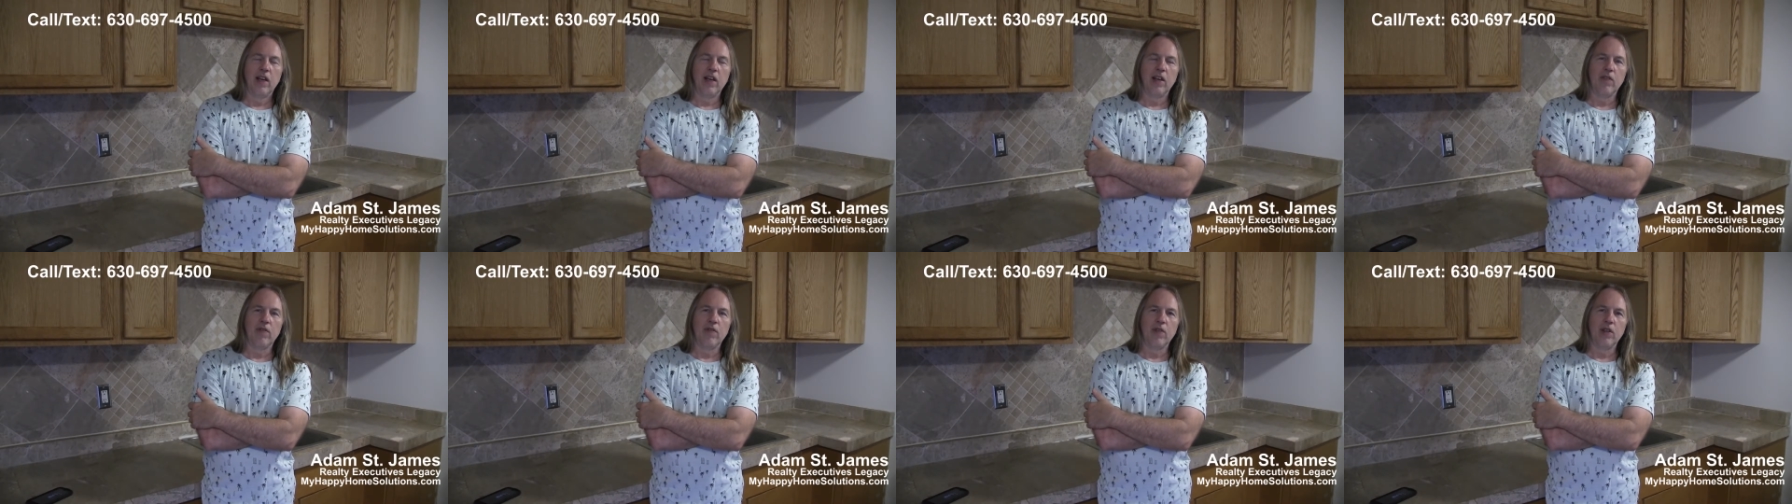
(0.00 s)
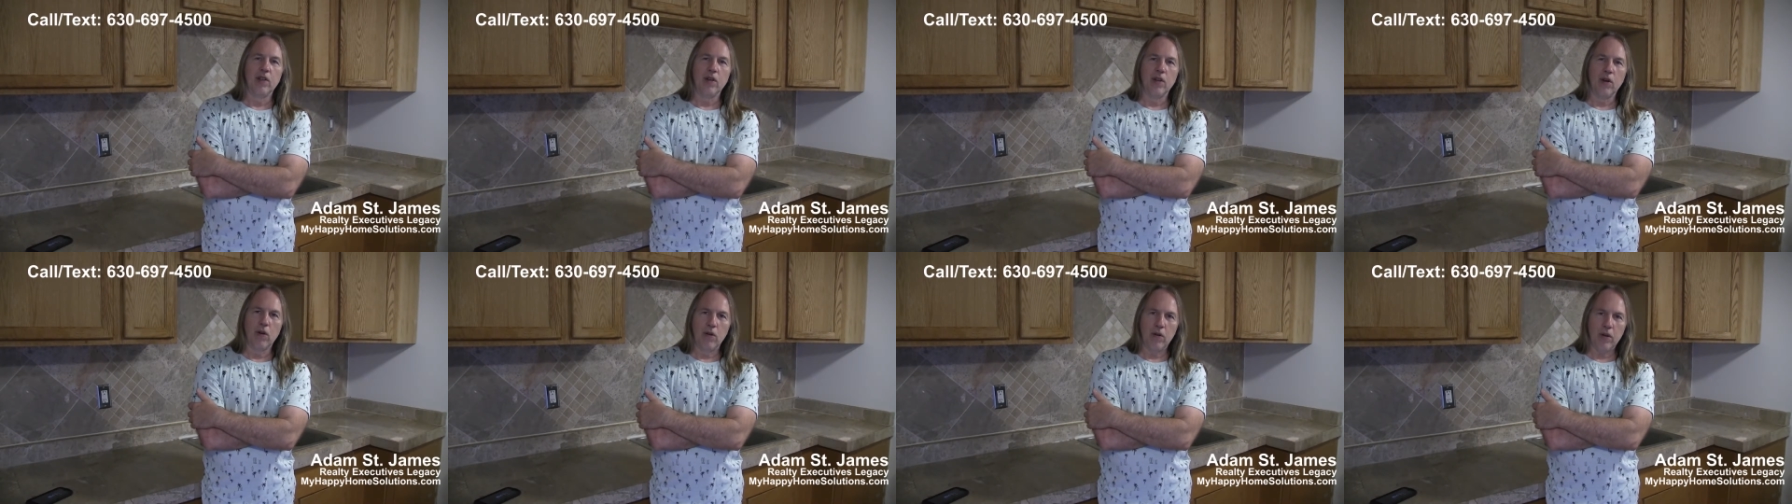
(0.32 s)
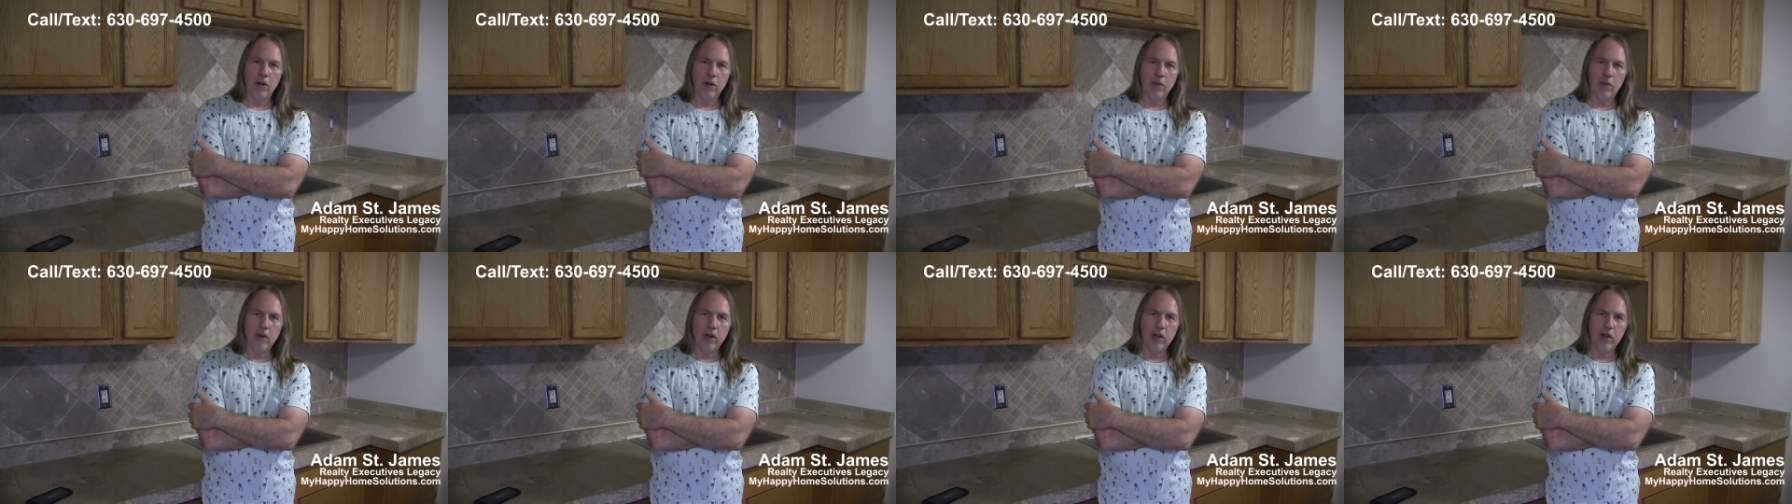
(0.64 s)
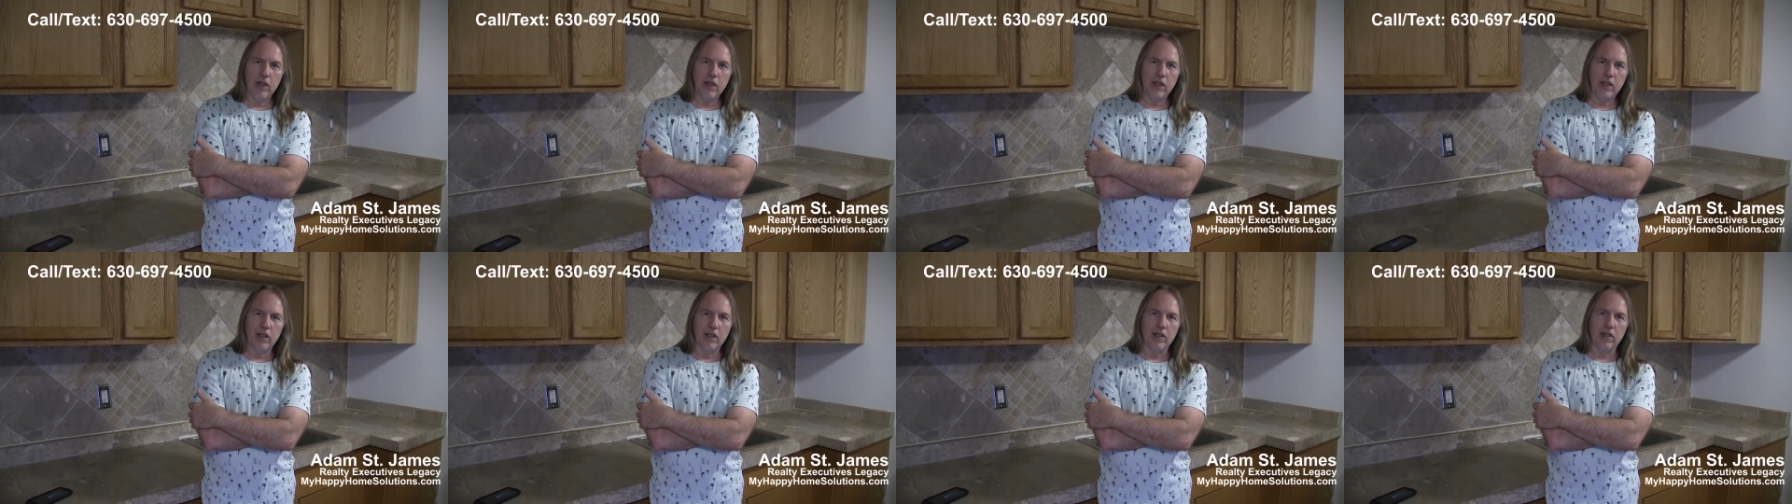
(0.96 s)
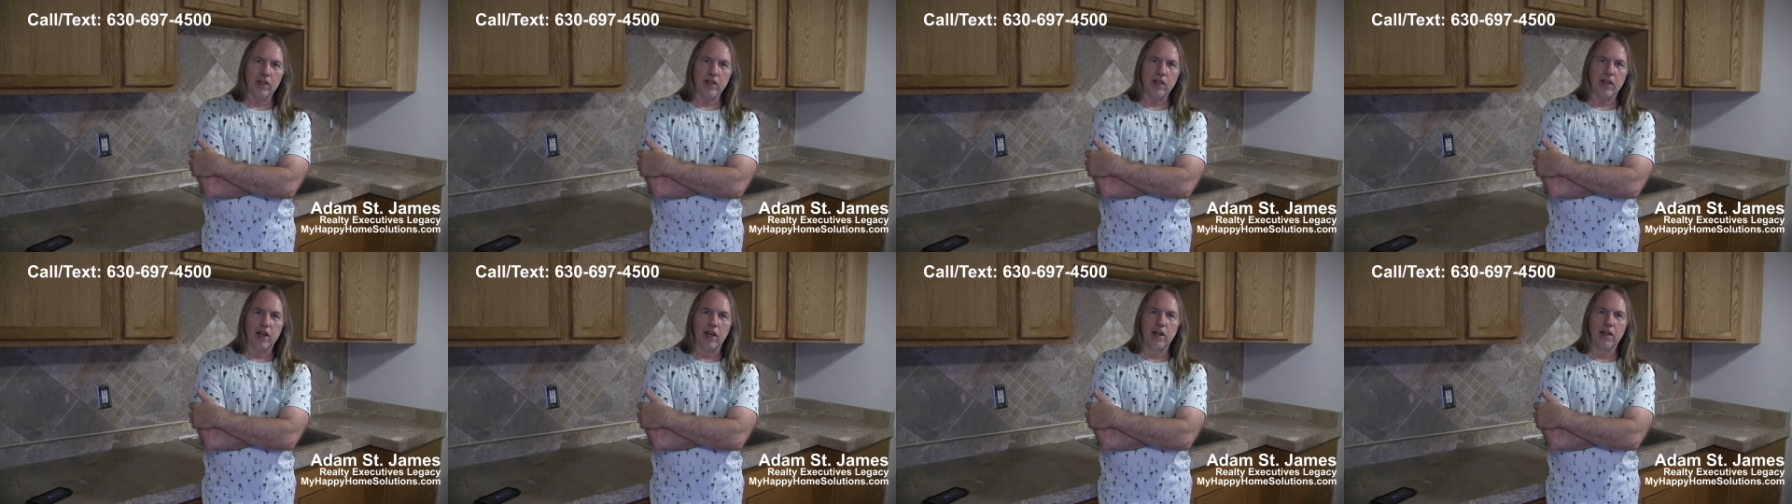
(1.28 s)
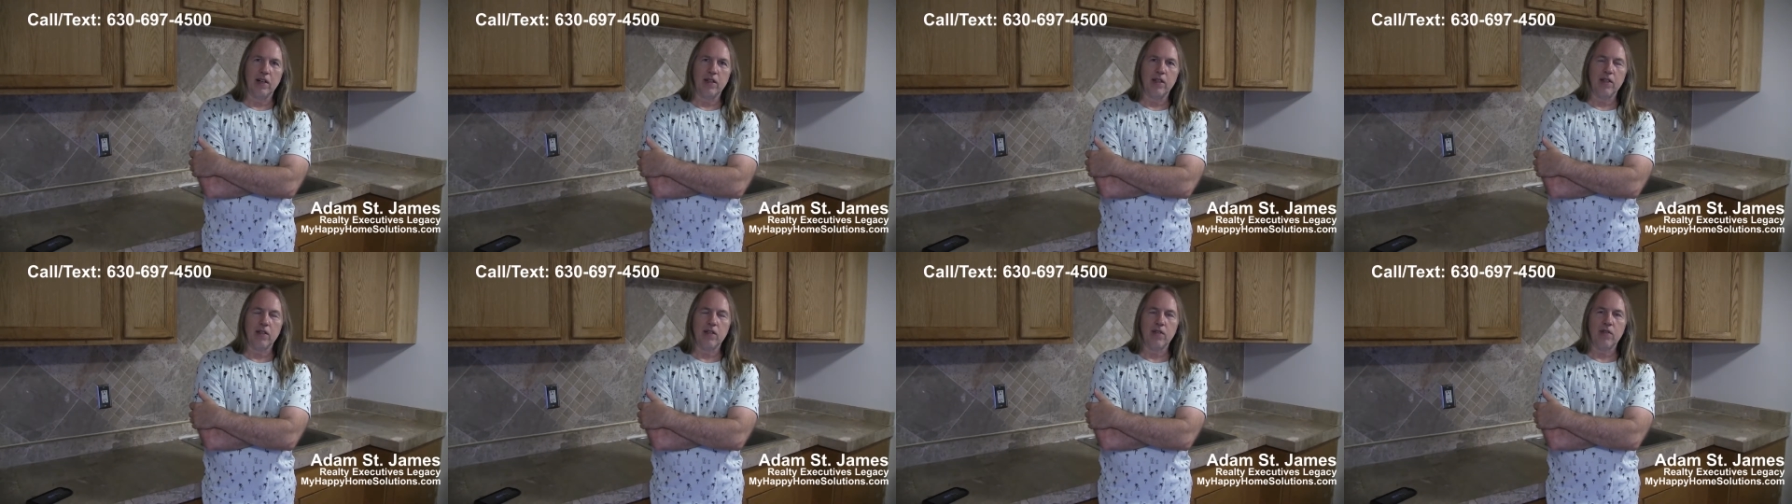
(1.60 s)
If you know anybody that's got
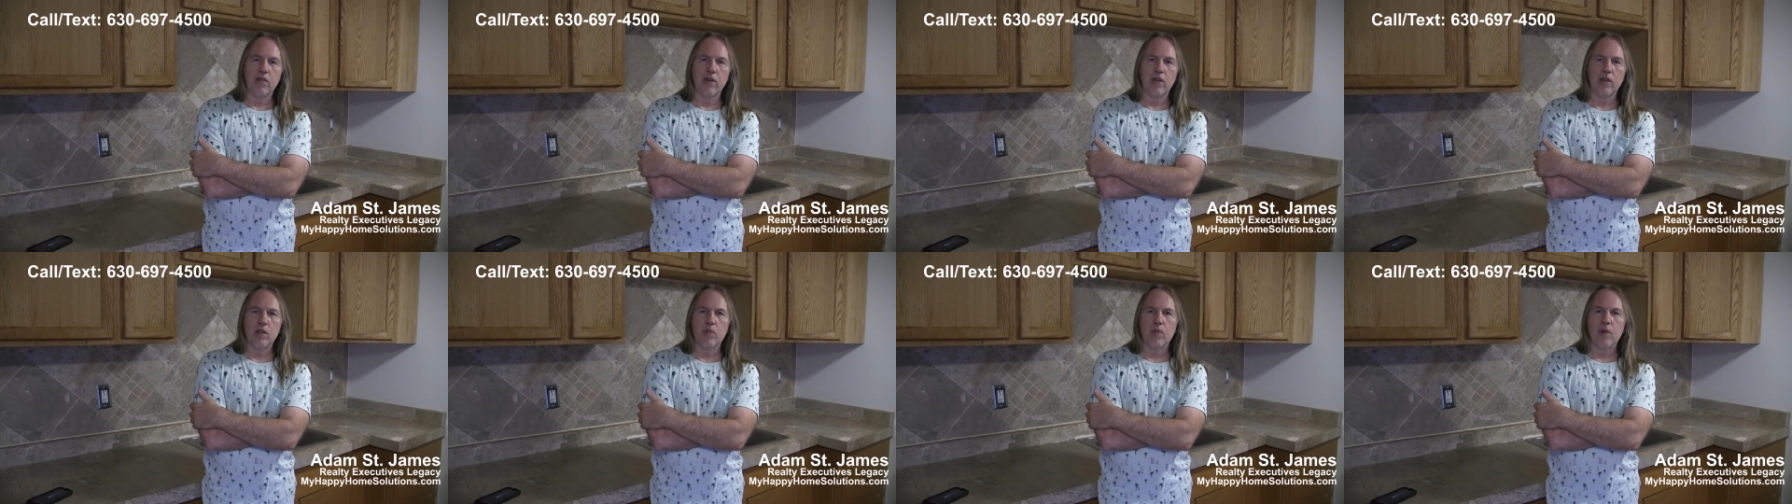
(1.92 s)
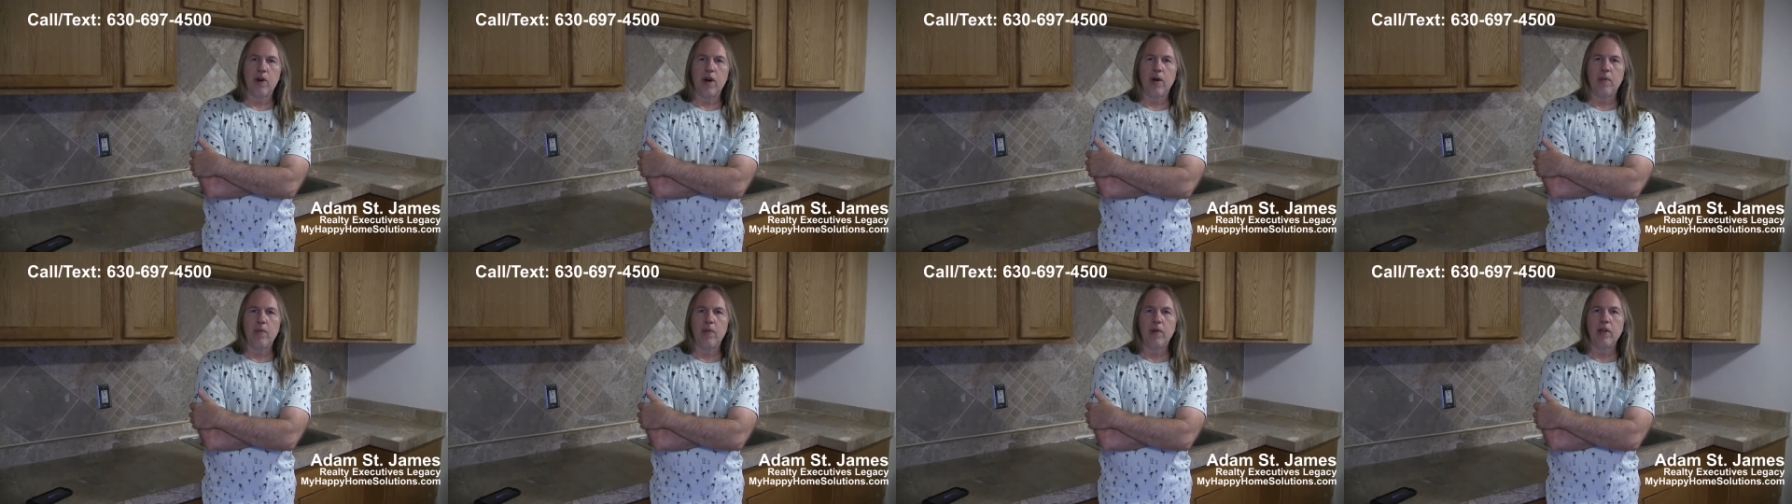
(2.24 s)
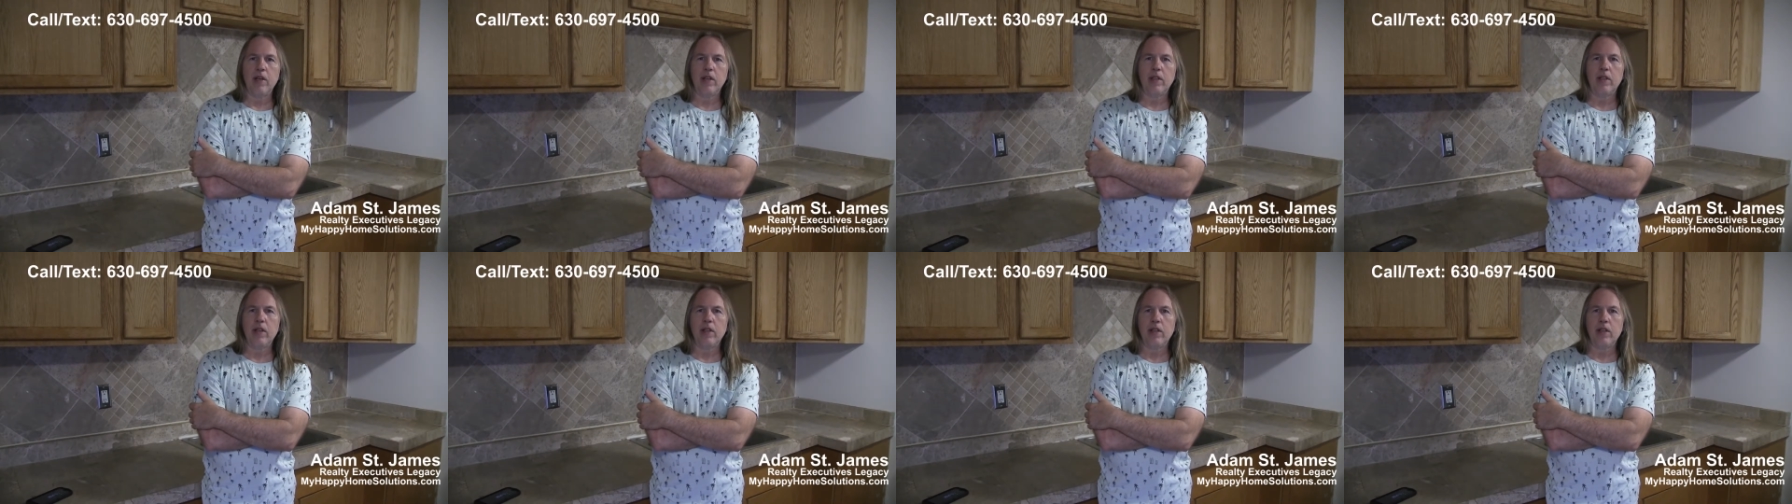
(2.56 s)
a distressed property,